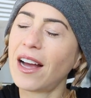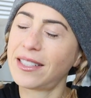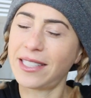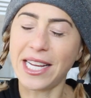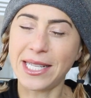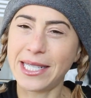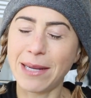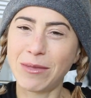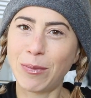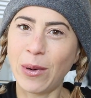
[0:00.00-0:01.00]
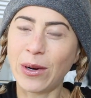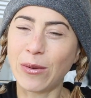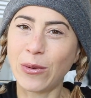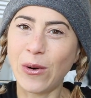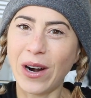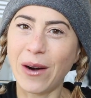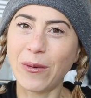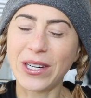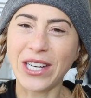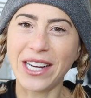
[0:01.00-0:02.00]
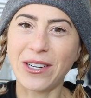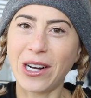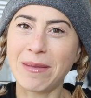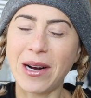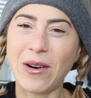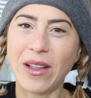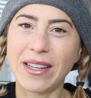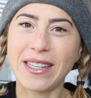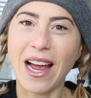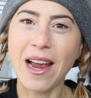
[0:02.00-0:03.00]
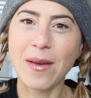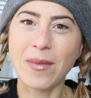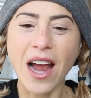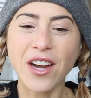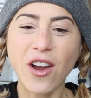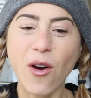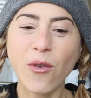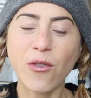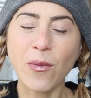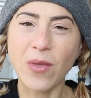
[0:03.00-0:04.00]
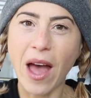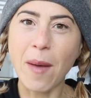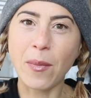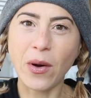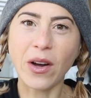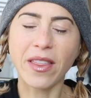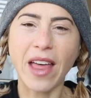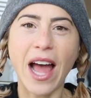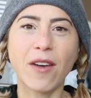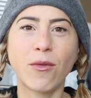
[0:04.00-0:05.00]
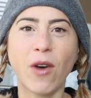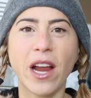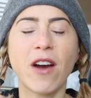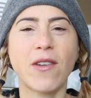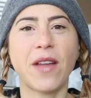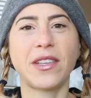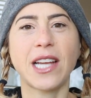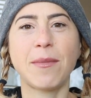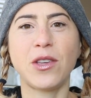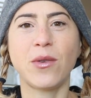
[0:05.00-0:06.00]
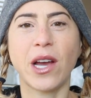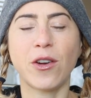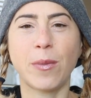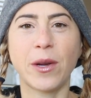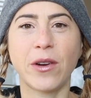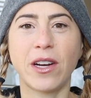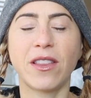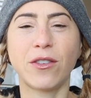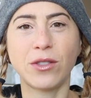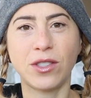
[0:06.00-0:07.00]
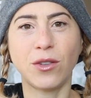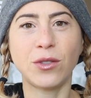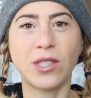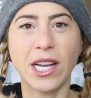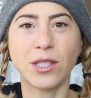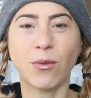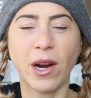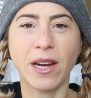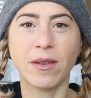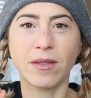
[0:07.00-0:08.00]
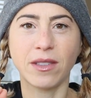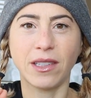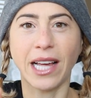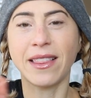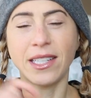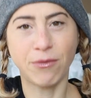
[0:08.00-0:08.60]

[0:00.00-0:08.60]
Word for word: Stacy Sims' book Roar, which I talk about all the time. I know from that book that right around the time that you get your period, those those days right like the